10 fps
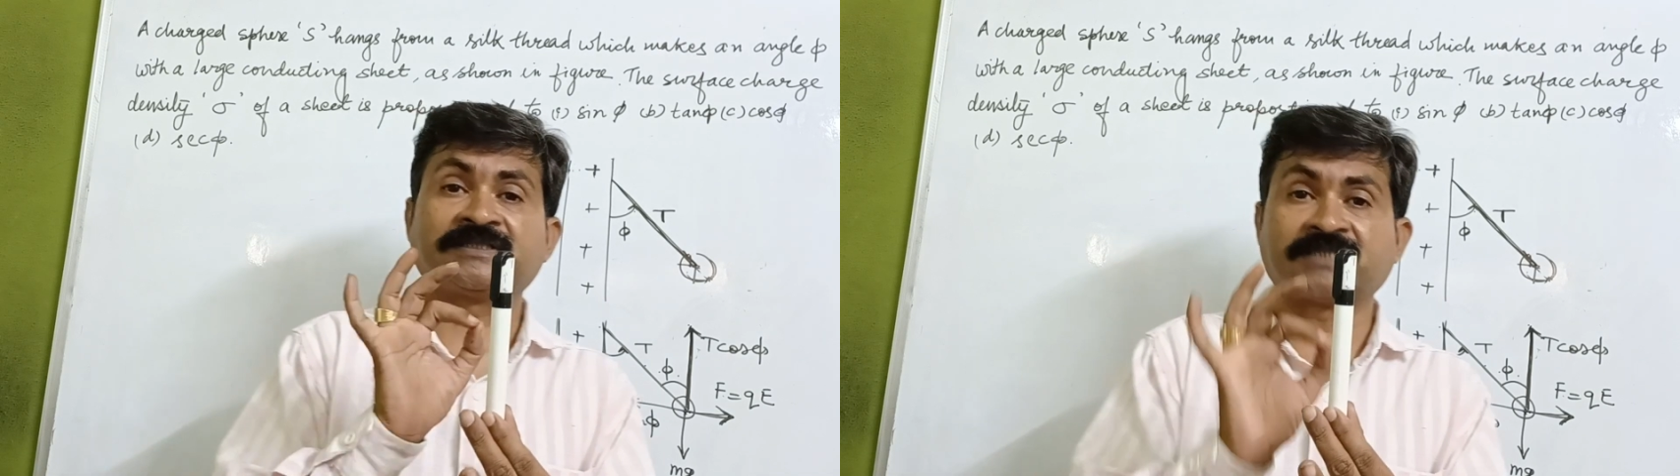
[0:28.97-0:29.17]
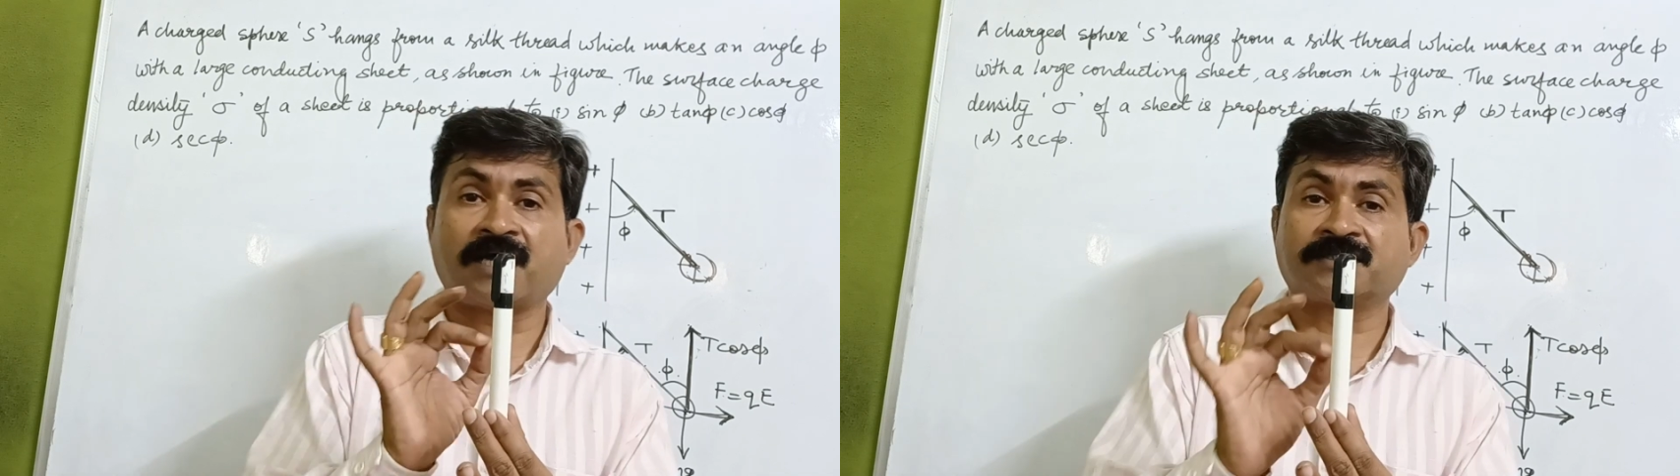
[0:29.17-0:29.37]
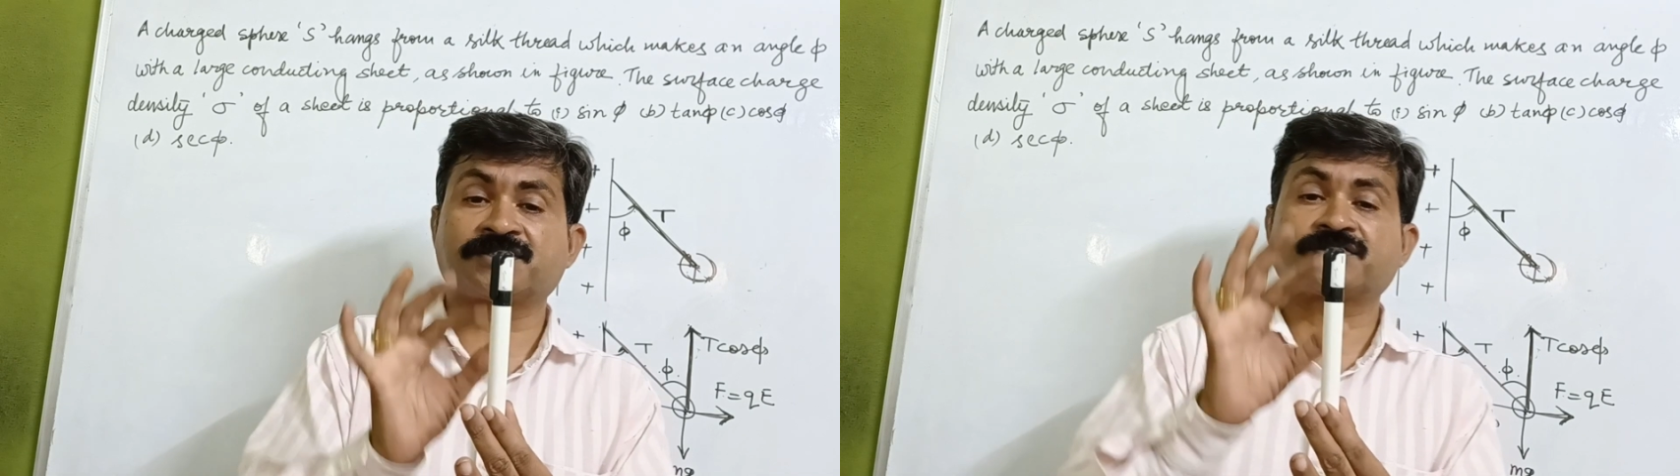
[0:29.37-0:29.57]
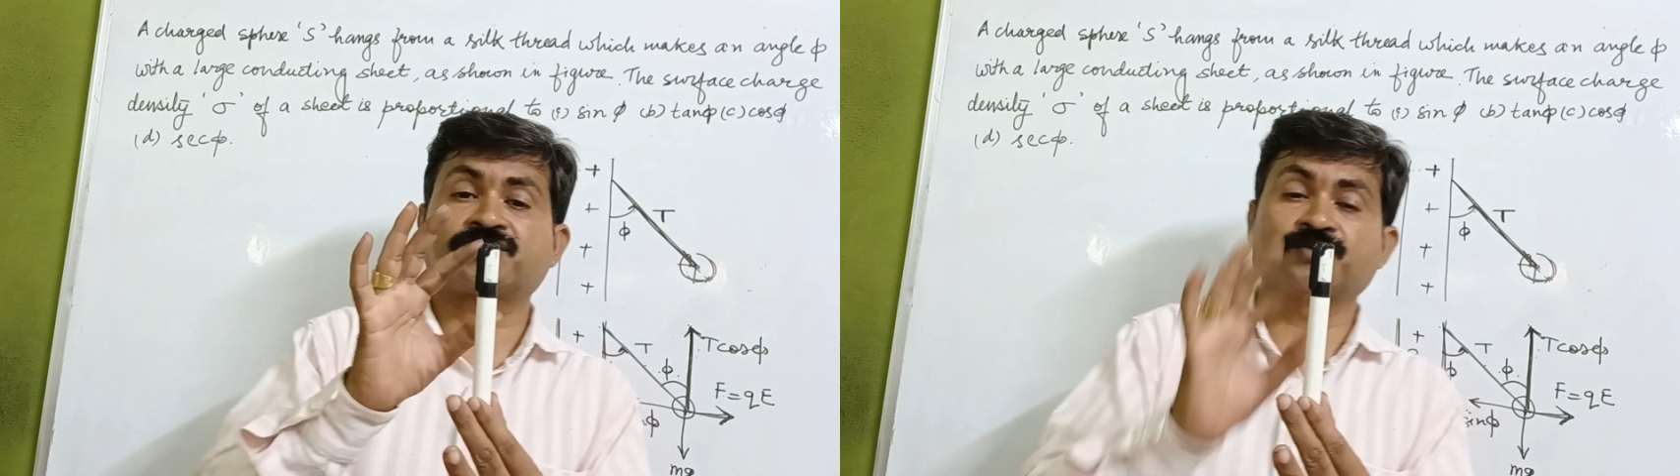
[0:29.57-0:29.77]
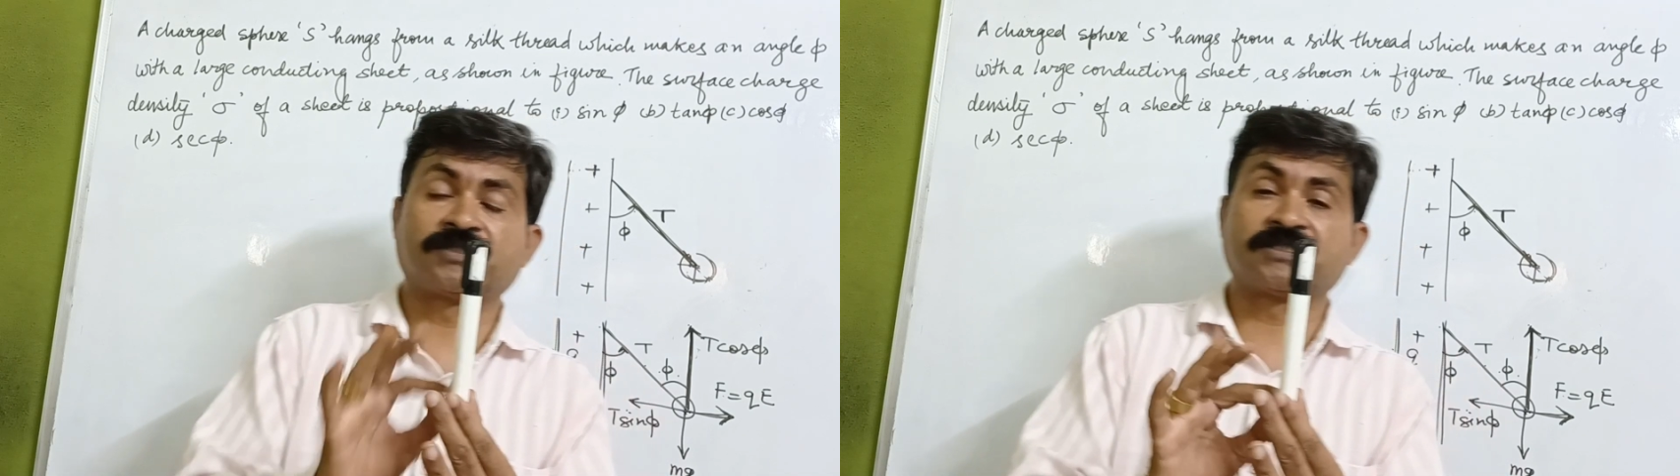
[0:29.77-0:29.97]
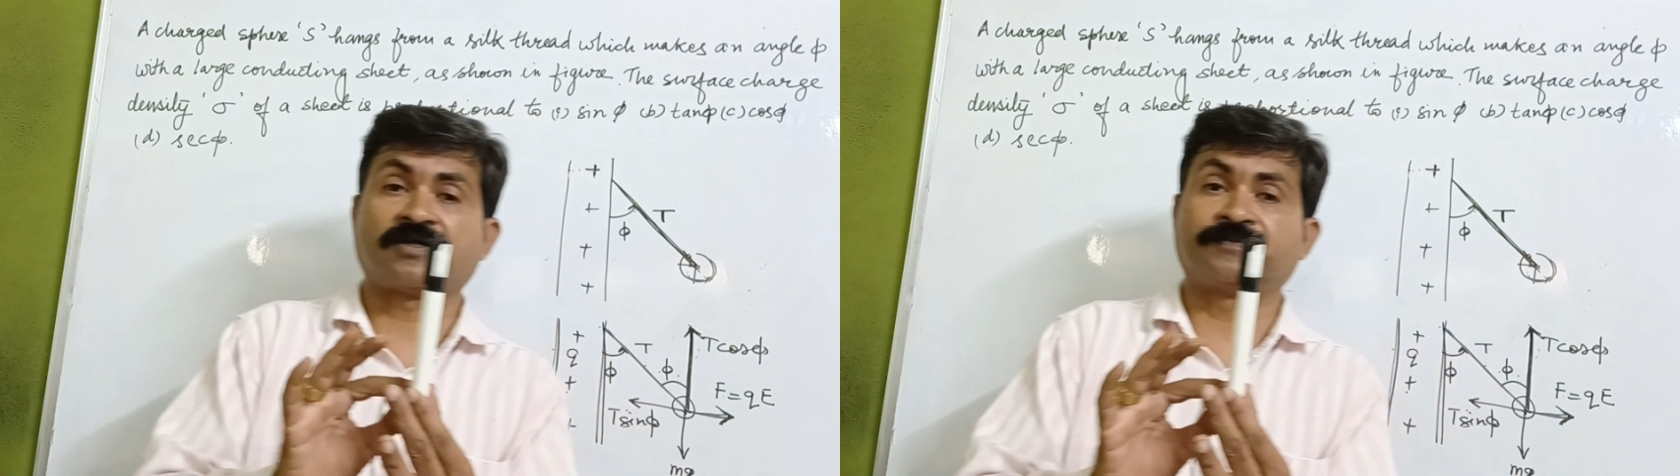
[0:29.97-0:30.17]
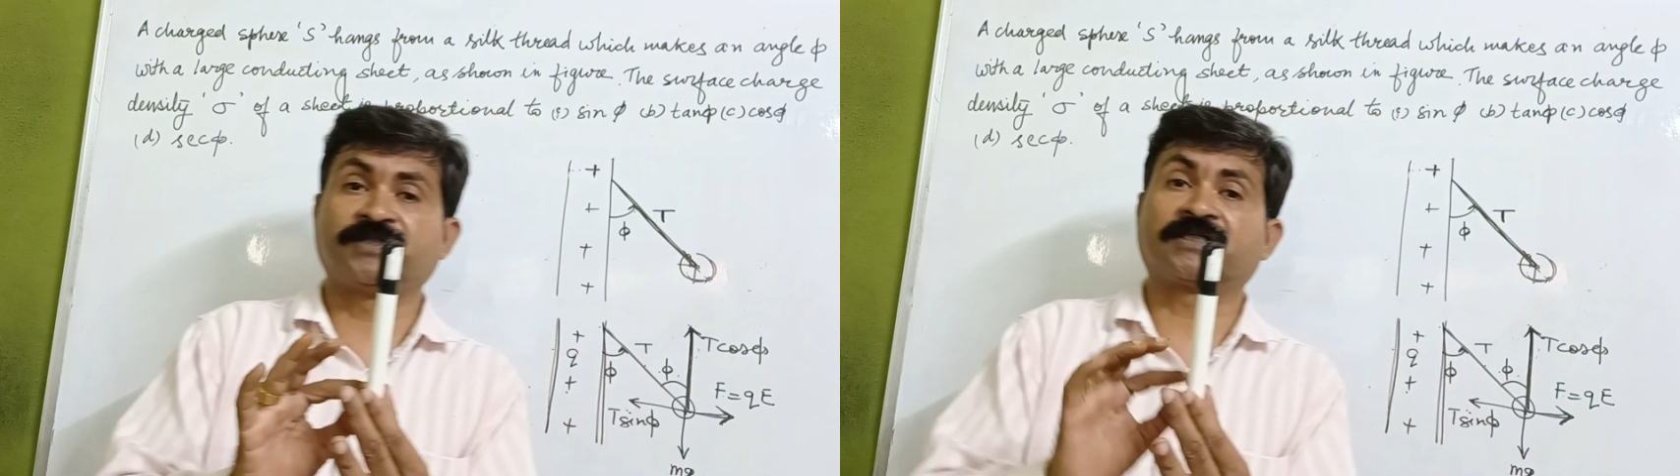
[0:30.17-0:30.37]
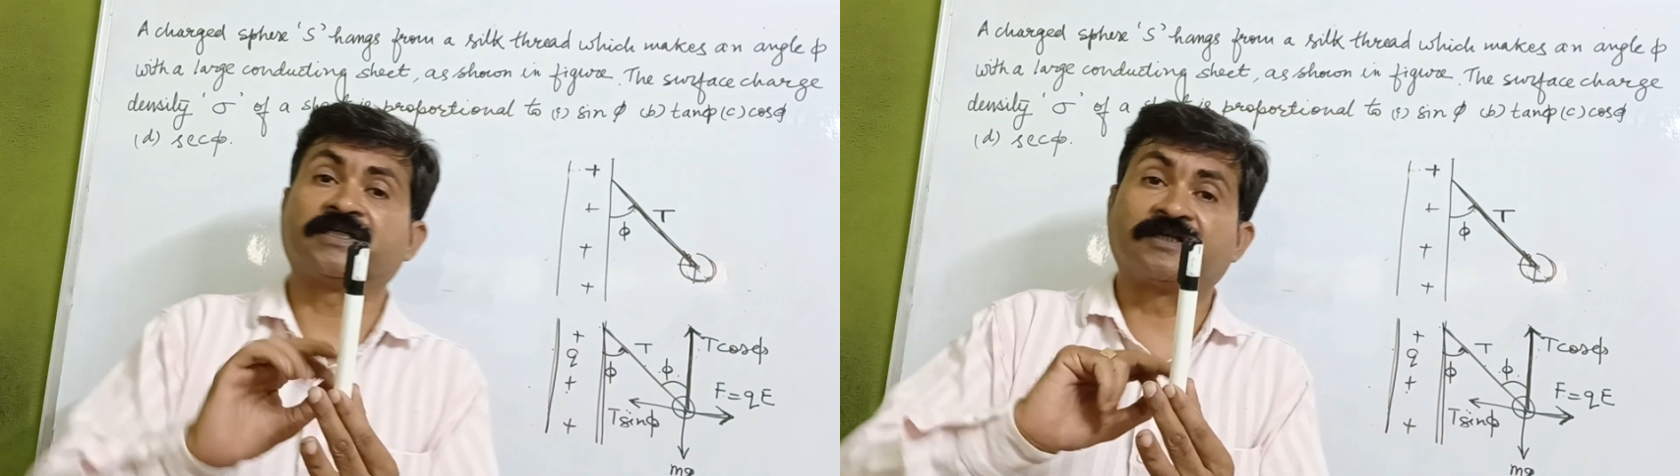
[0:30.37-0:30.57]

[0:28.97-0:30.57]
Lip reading: charge to this object,